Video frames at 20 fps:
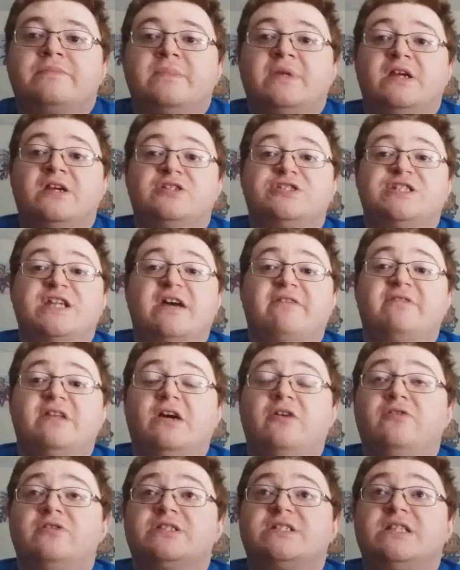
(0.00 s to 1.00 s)
Here's Kevin
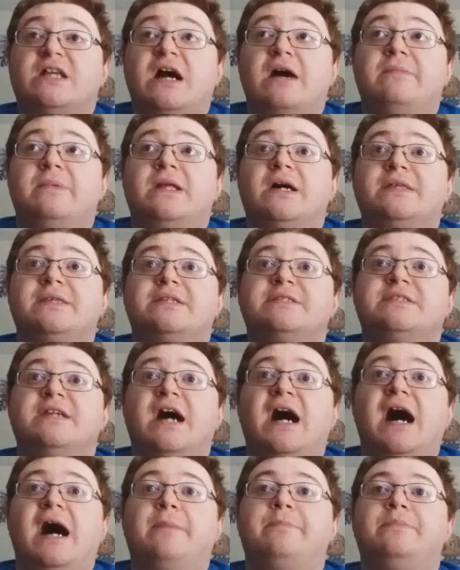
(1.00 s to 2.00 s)
Owens climbing on the
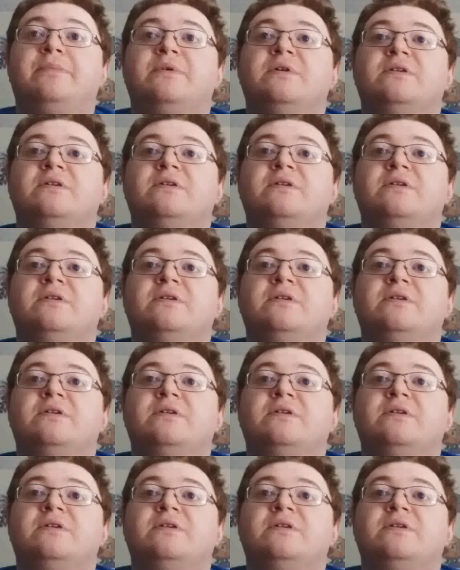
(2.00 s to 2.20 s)
top.